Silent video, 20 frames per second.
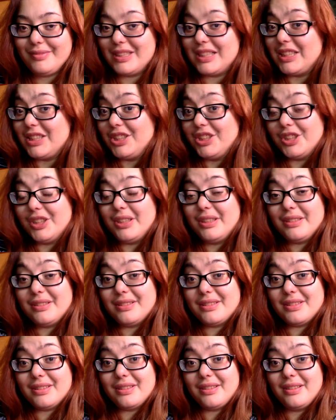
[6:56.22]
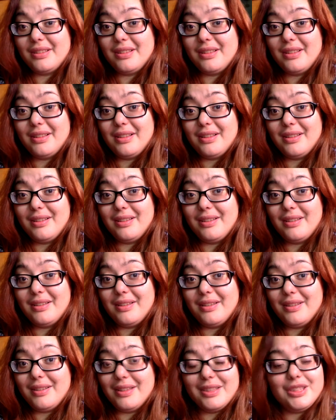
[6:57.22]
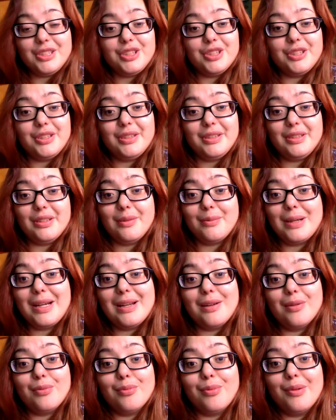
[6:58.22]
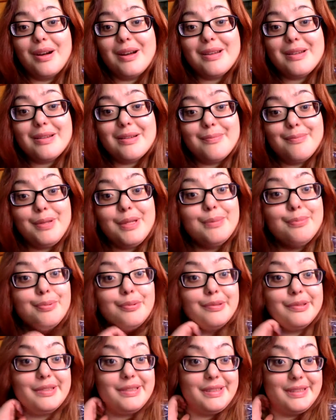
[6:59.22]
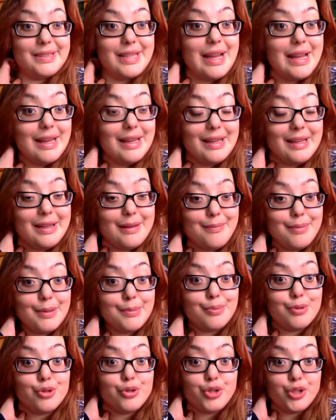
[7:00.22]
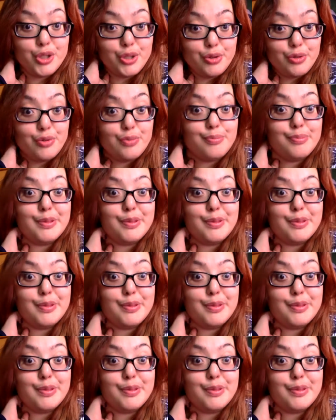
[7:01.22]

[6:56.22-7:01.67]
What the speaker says: they shouldn't. They shouldn't, no matter what people say, people do,